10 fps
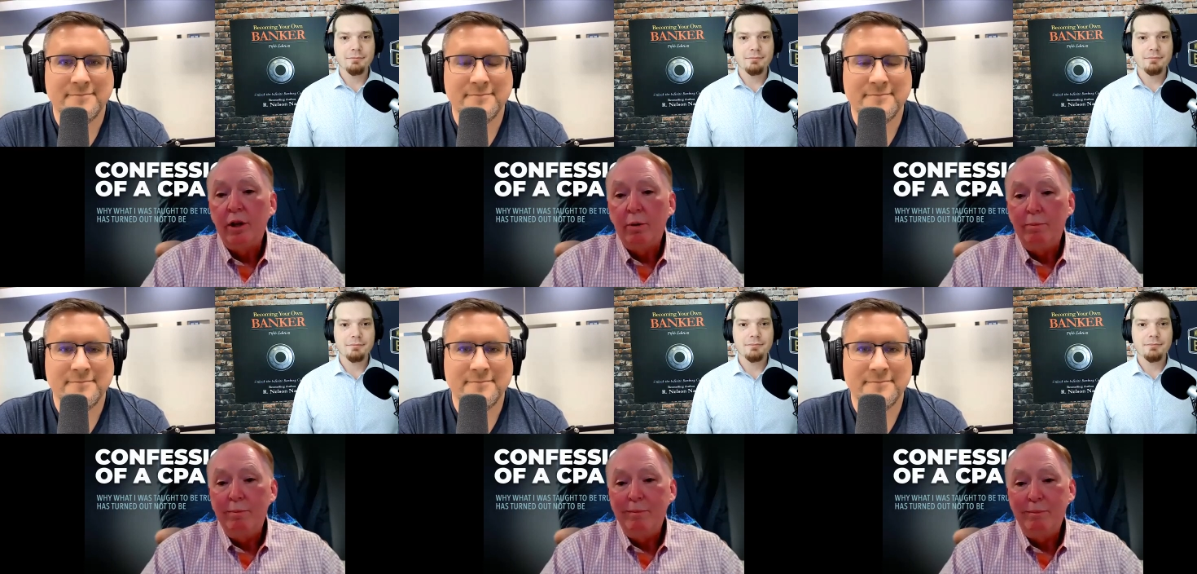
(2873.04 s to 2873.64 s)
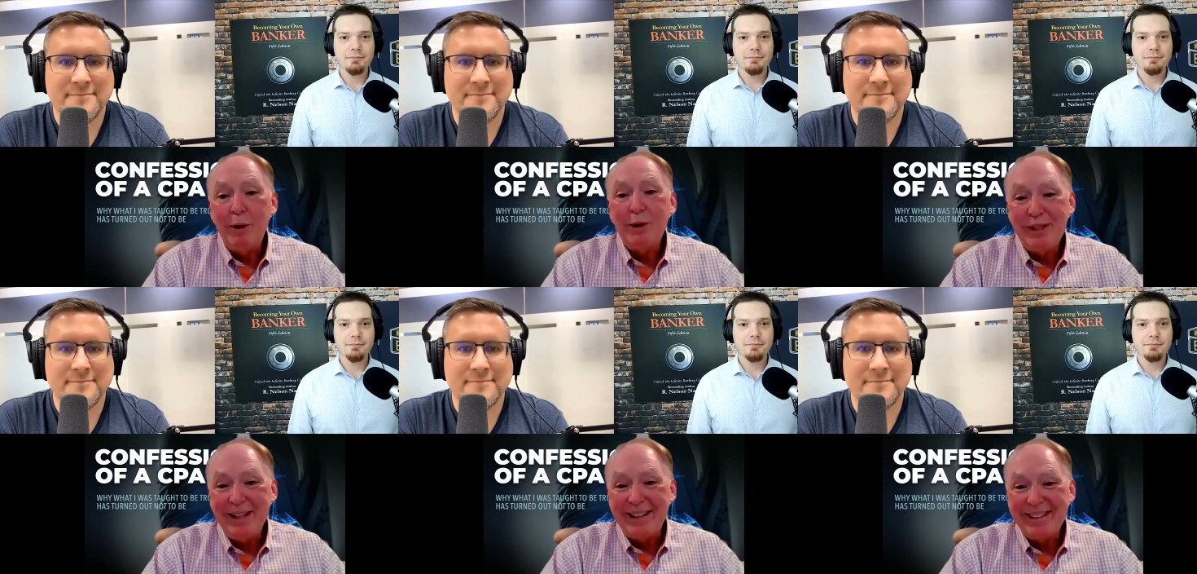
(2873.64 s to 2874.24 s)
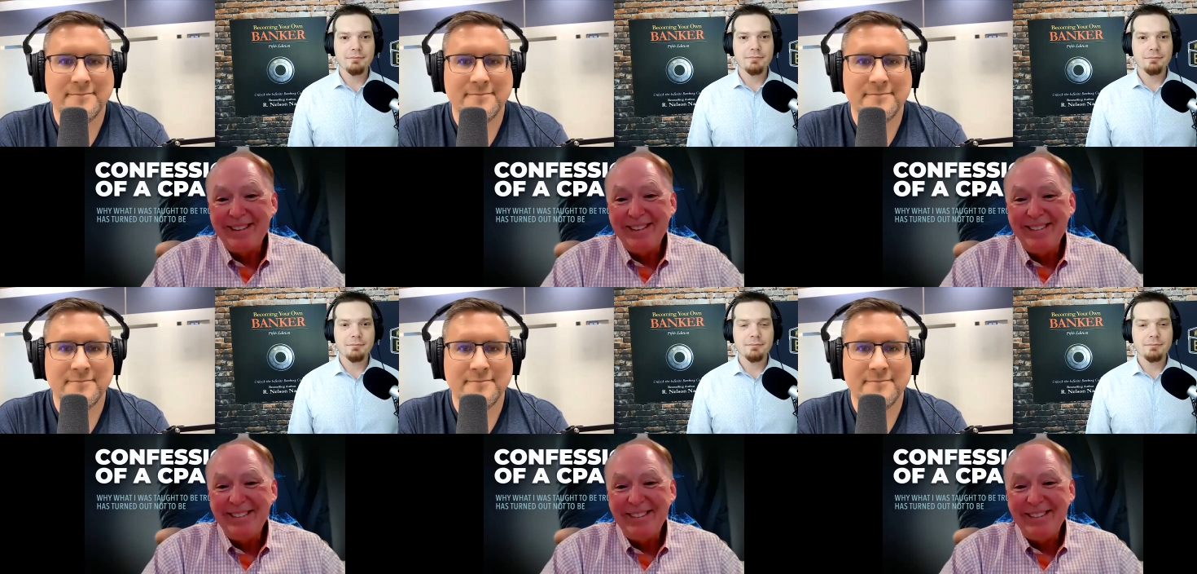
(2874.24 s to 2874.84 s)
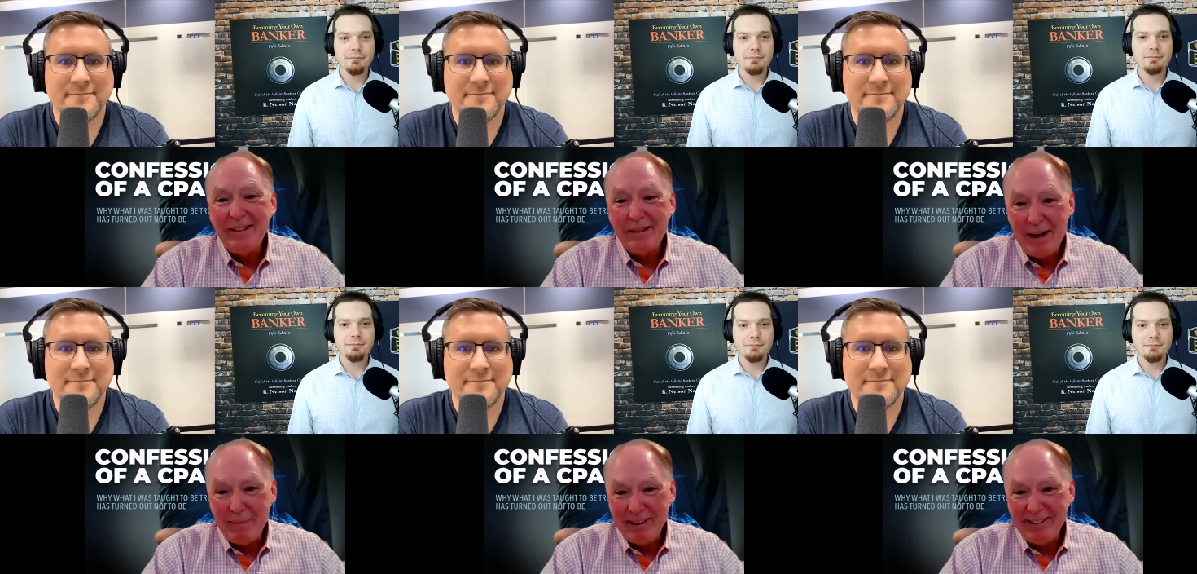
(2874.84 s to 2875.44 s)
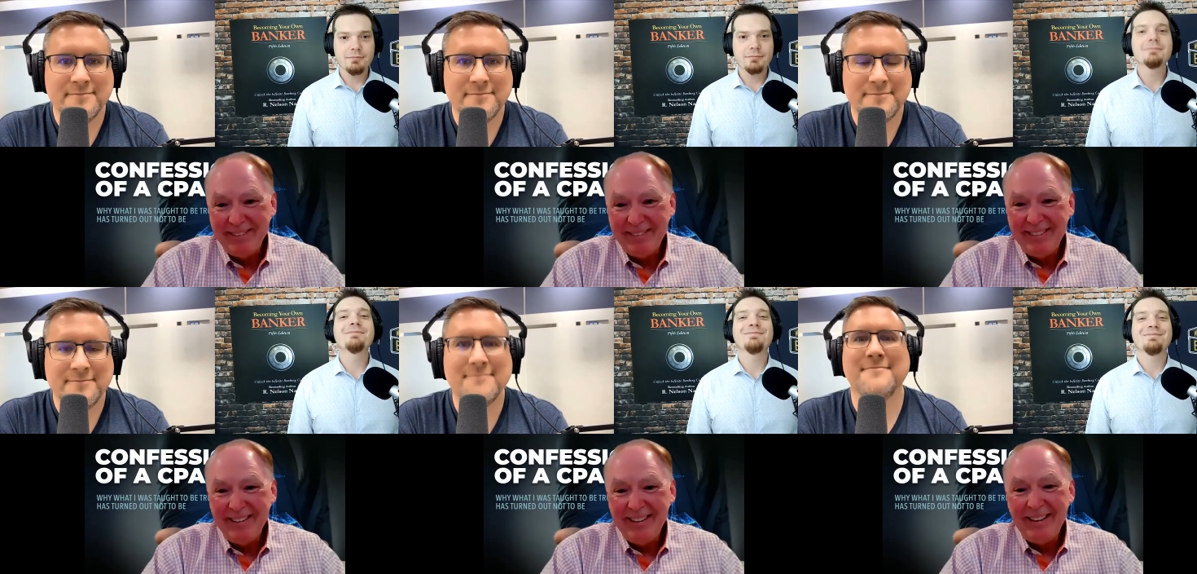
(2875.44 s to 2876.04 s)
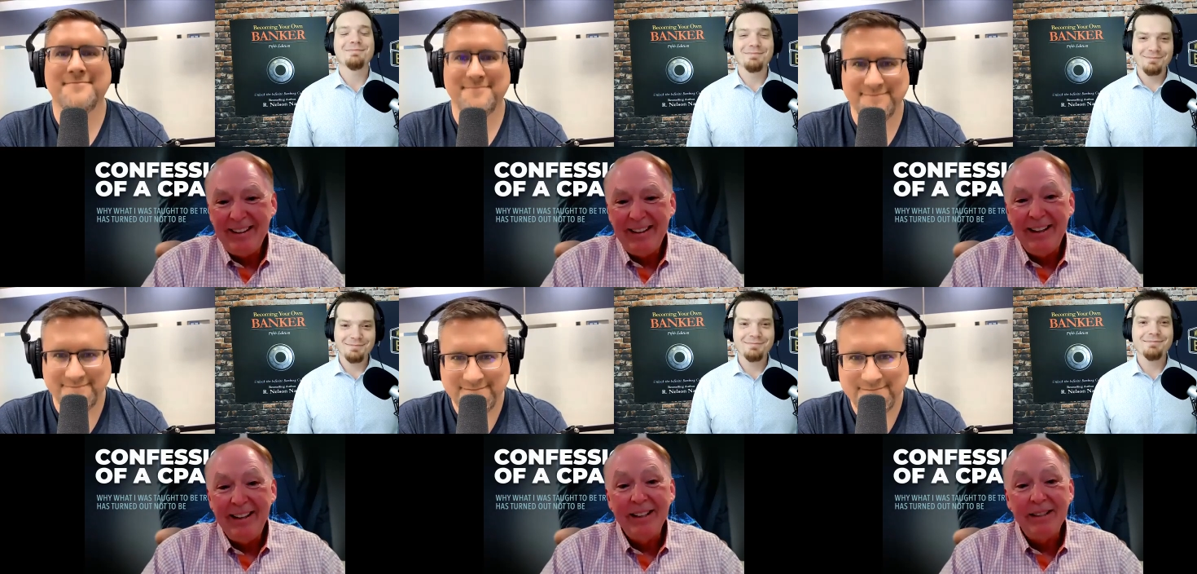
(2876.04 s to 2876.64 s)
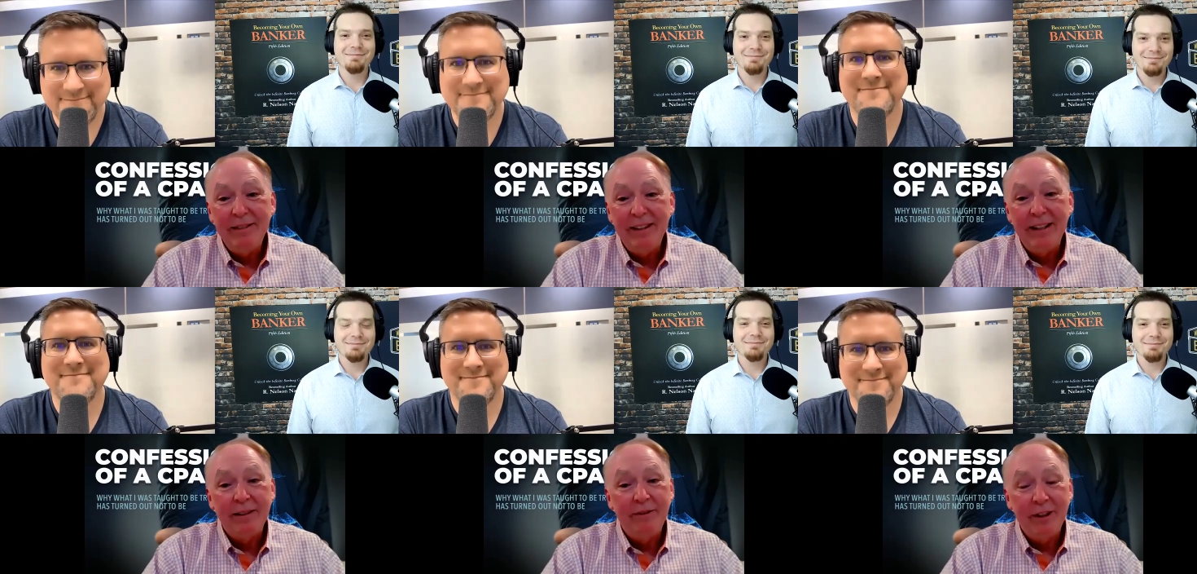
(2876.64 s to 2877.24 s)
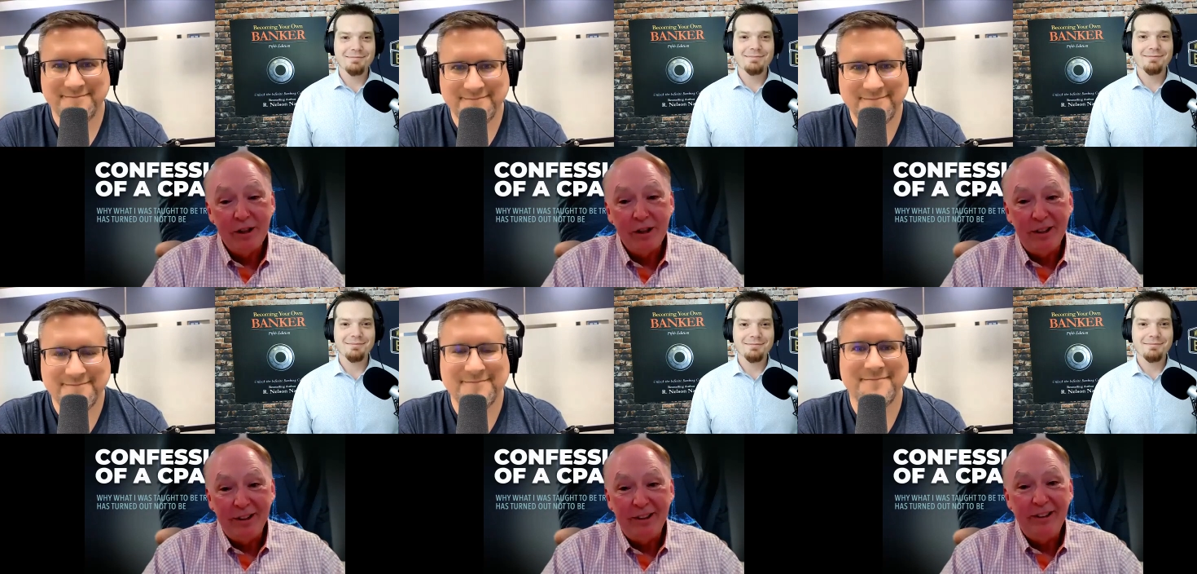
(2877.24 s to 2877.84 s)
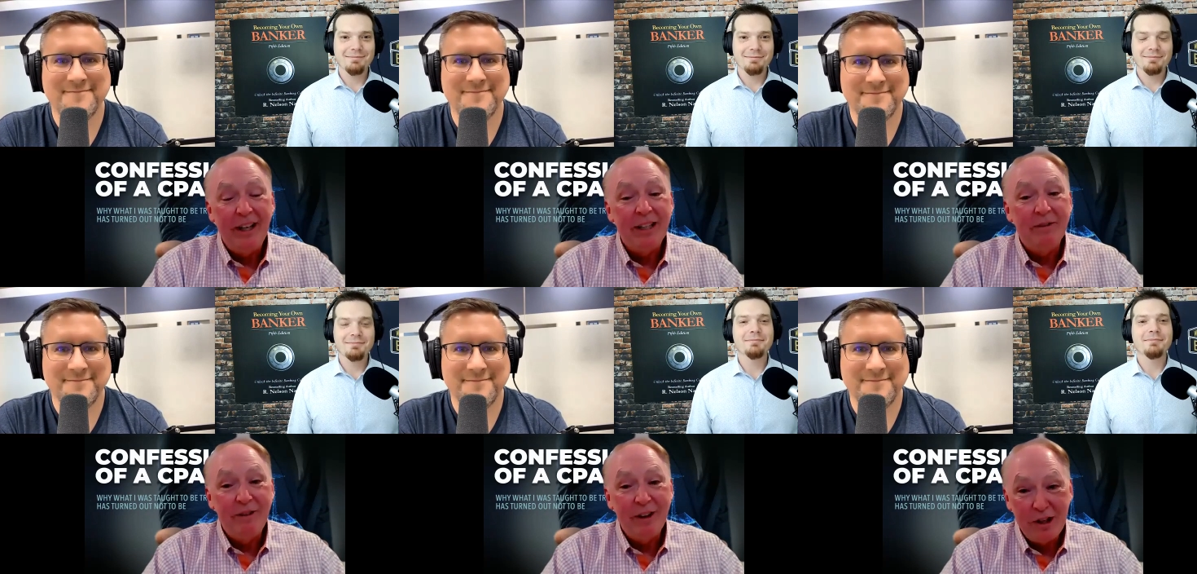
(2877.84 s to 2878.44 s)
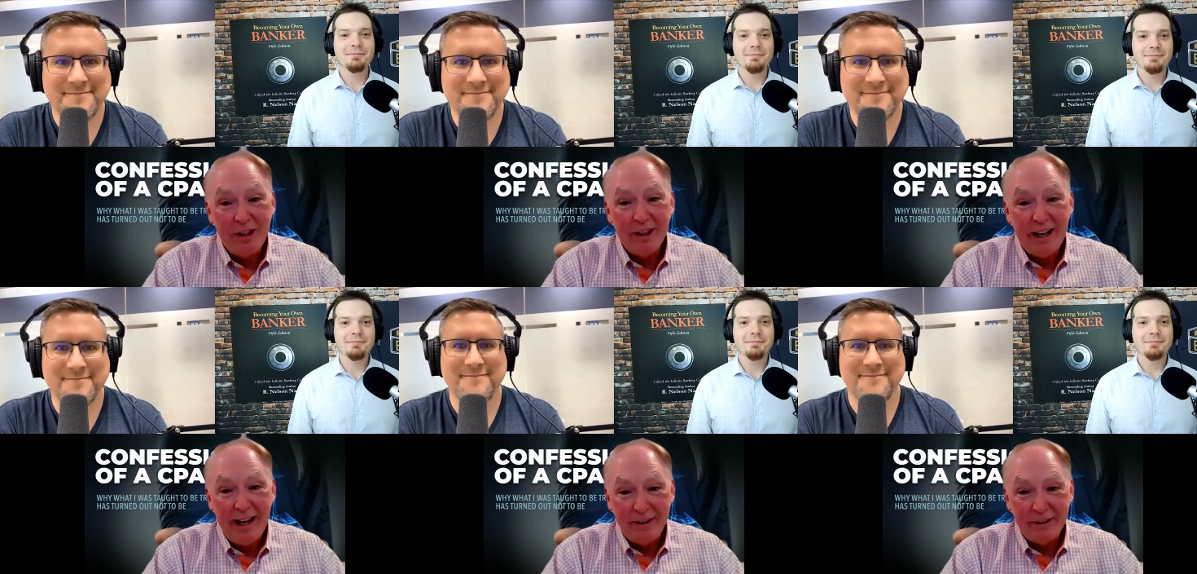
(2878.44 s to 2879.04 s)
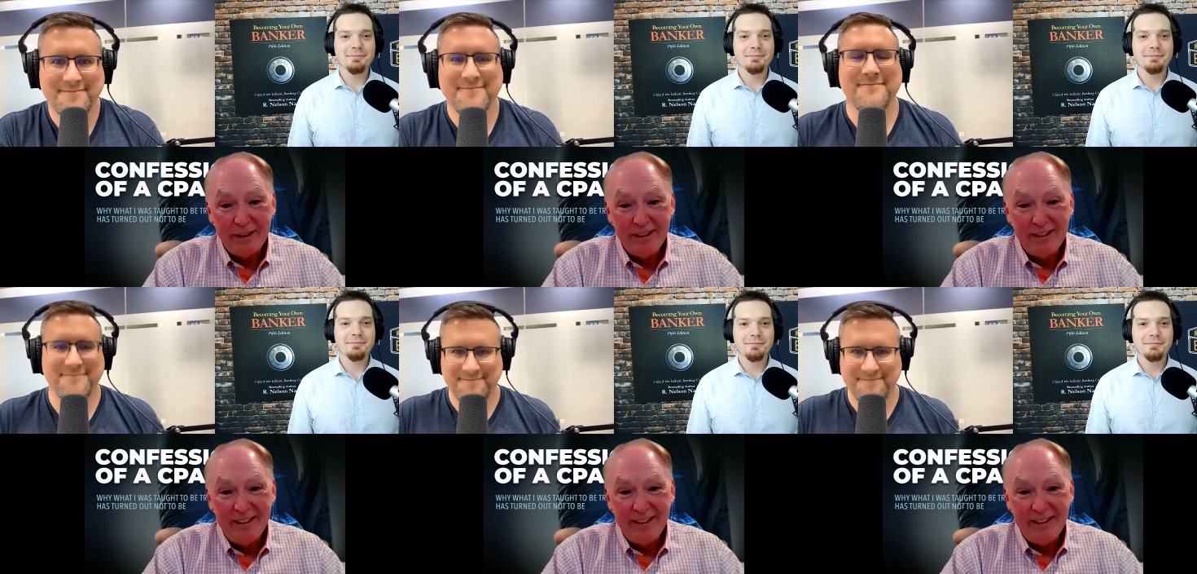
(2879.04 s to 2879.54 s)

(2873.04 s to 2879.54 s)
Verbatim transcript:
Speaker 1: So book six is coming and it's it's a fictional it's a fictional account.